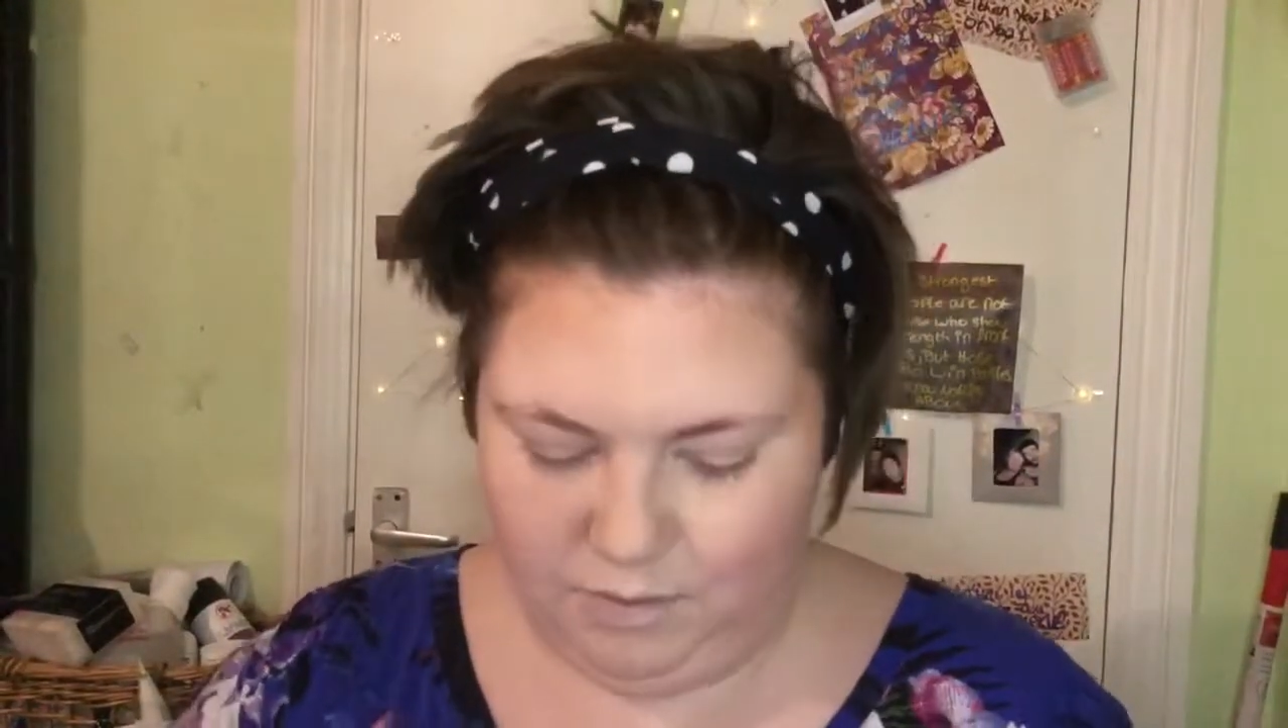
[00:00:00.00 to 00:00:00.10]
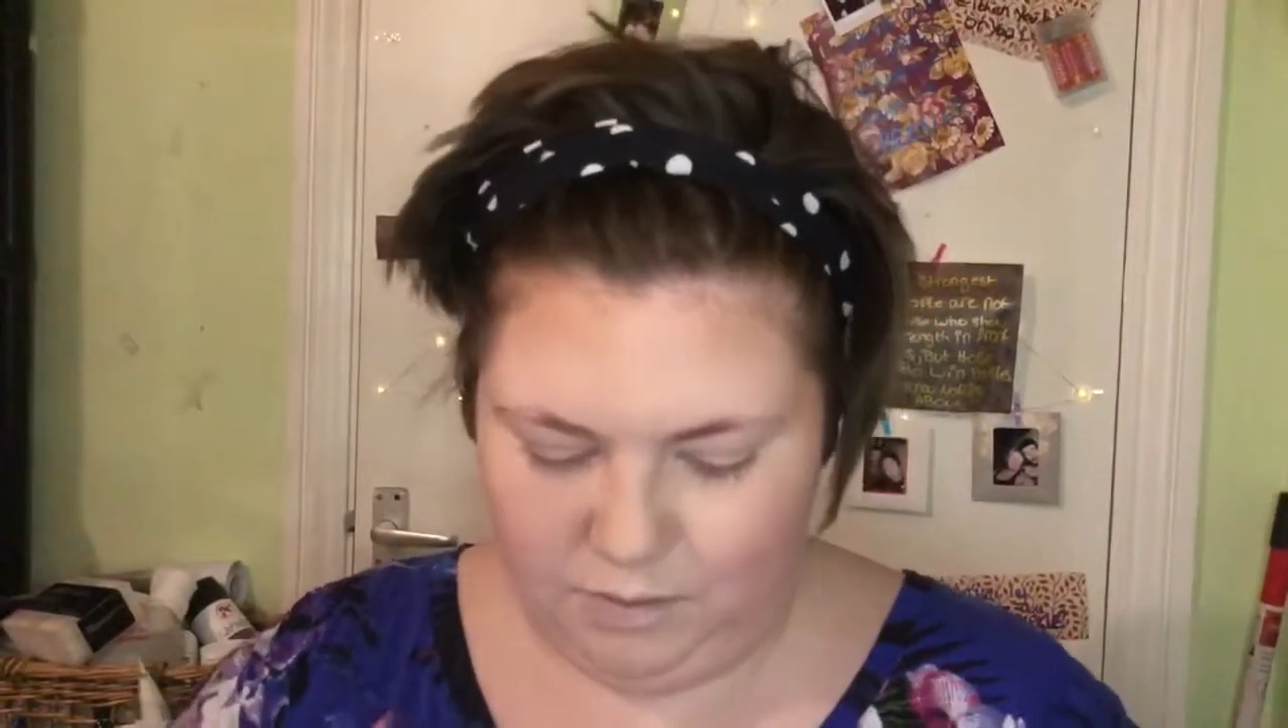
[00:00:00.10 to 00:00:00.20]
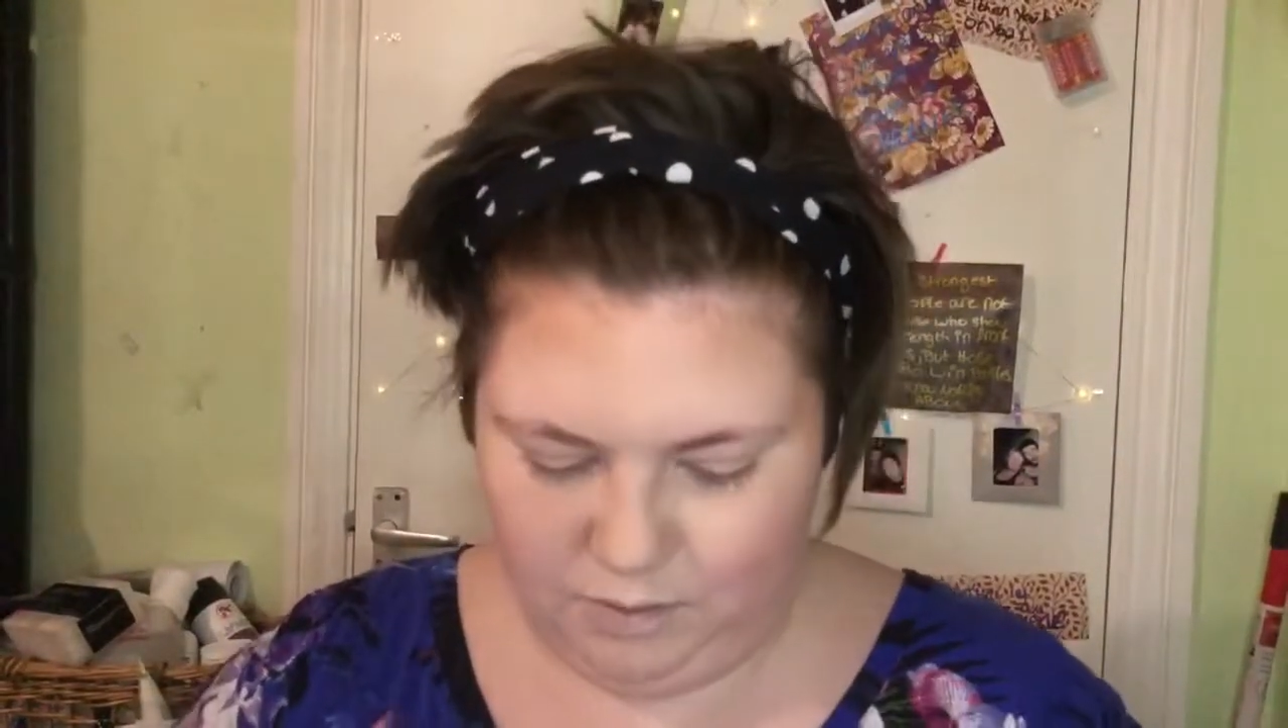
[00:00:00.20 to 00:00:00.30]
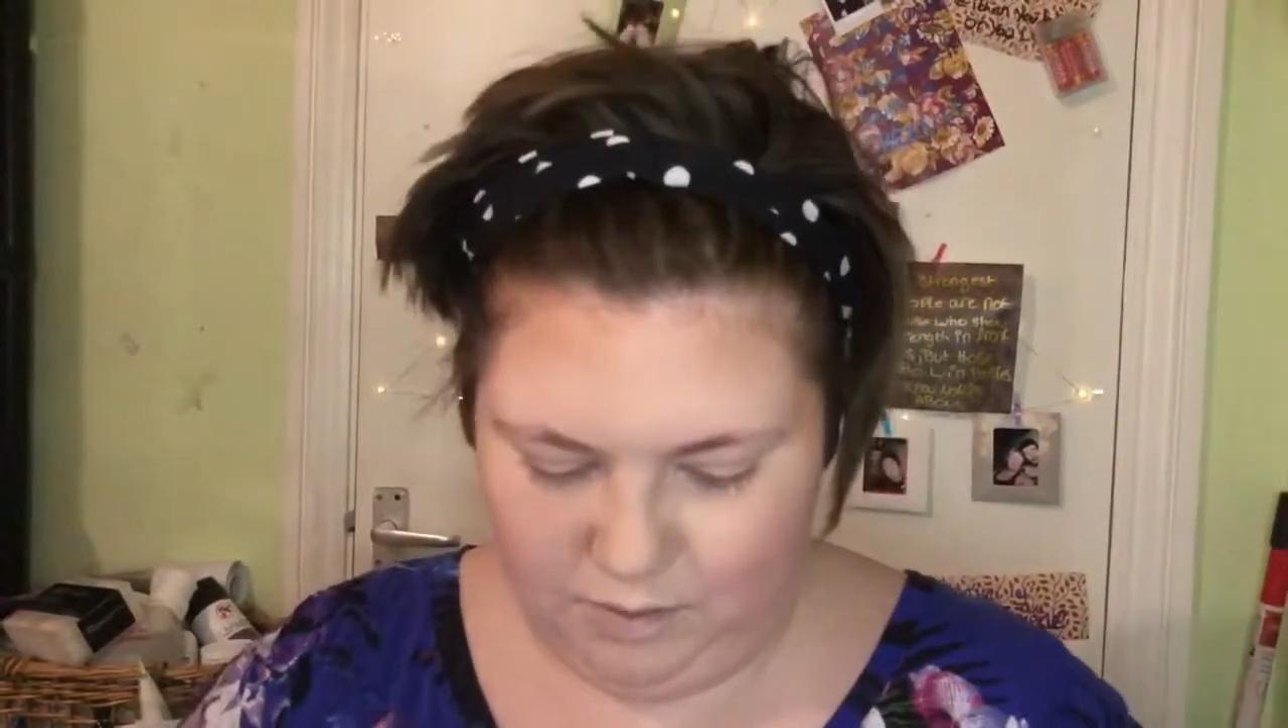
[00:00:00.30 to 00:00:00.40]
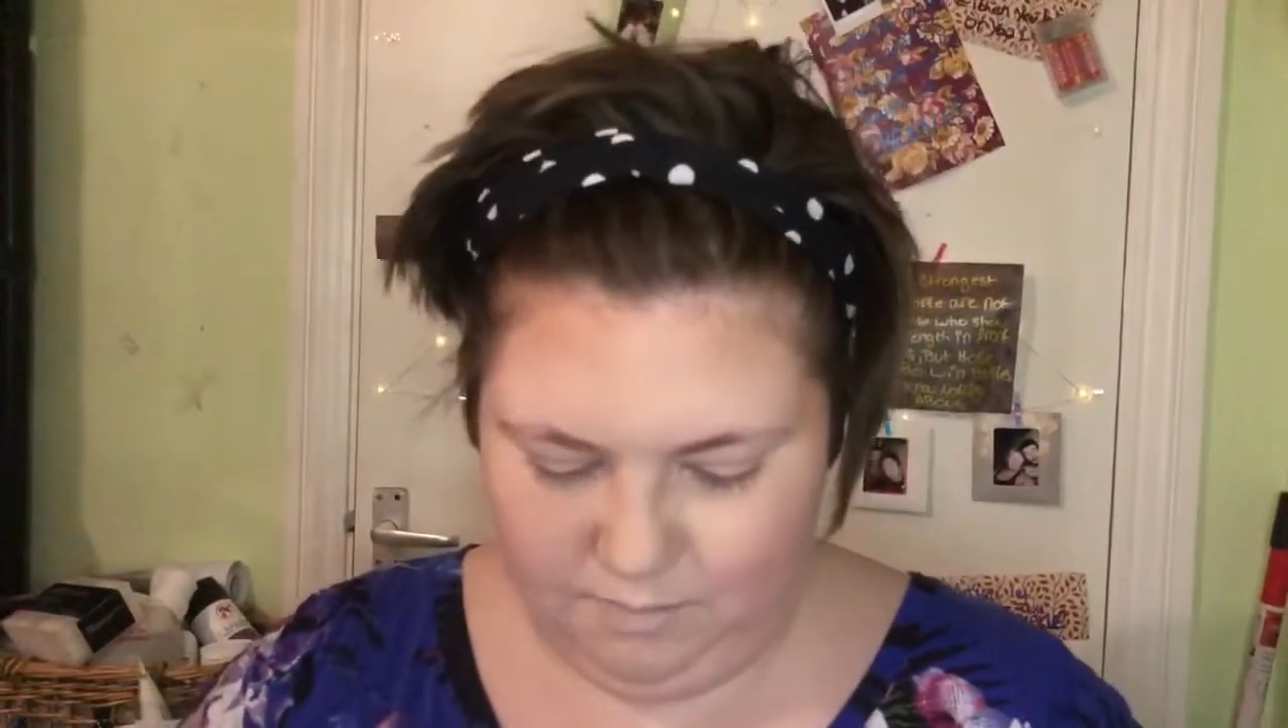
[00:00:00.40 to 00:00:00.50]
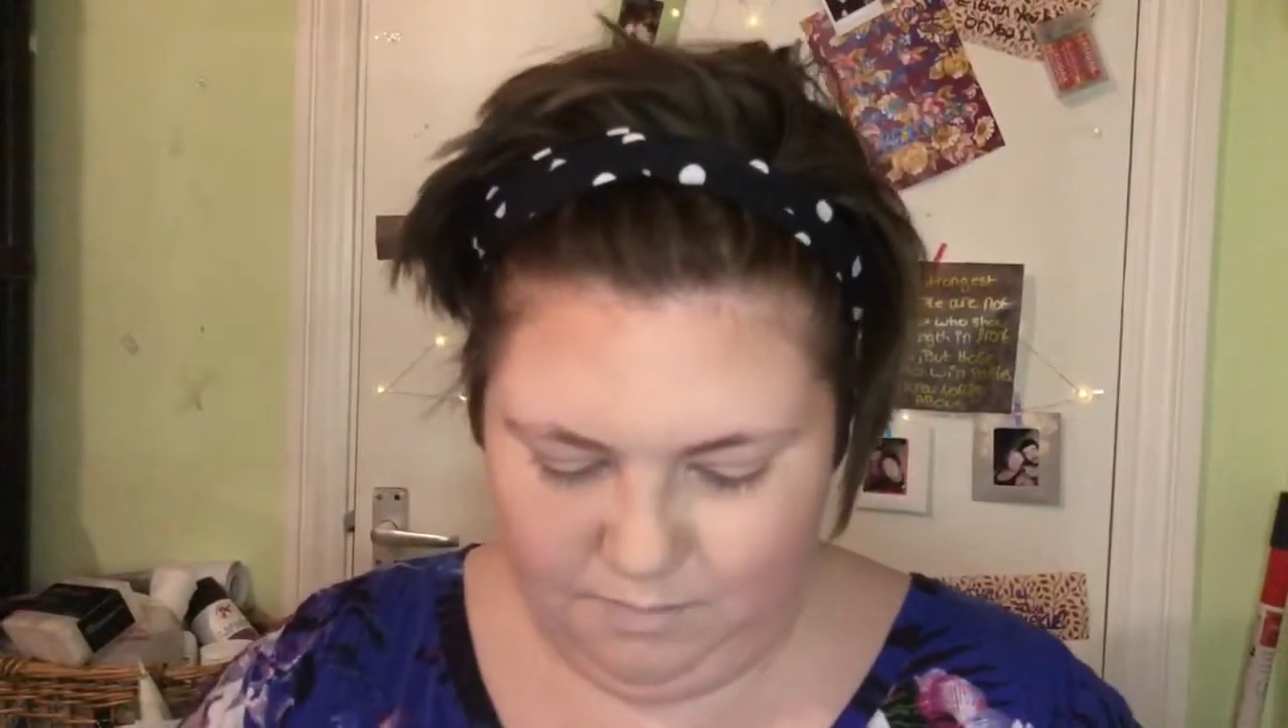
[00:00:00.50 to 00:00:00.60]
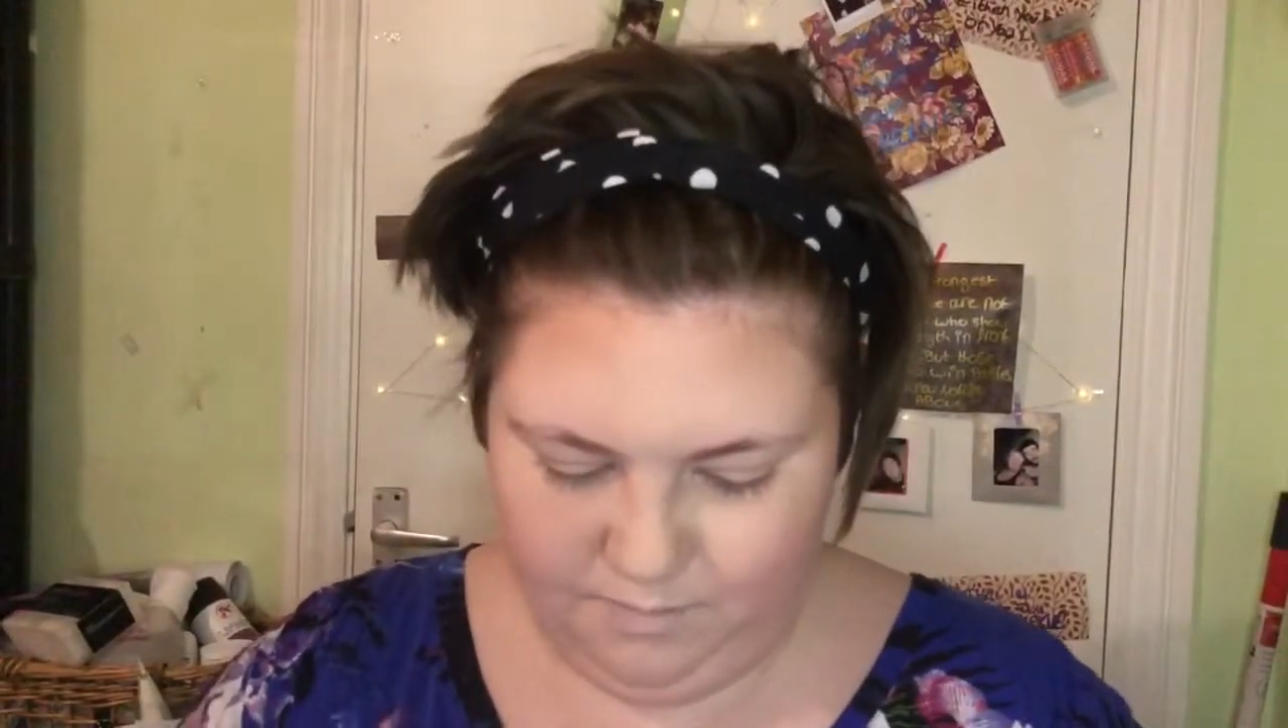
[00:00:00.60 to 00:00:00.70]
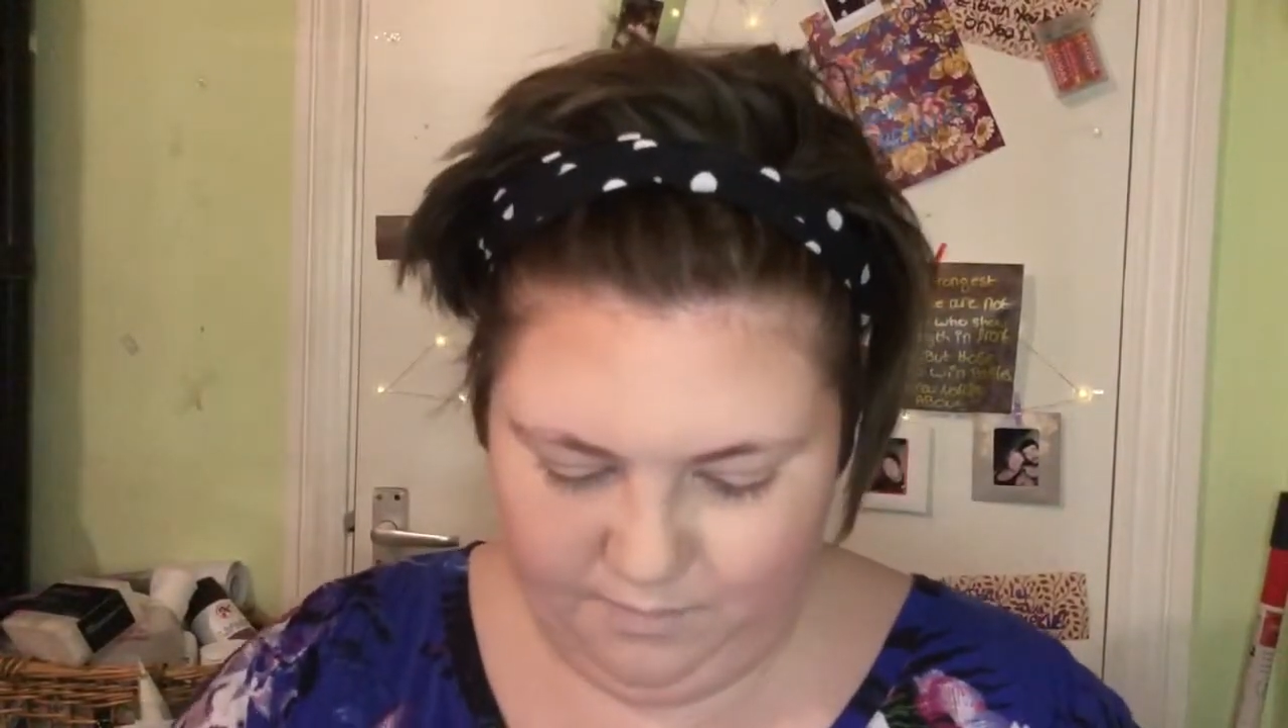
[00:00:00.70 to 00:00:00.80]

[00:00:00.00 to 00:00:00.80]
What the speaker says: was awesome.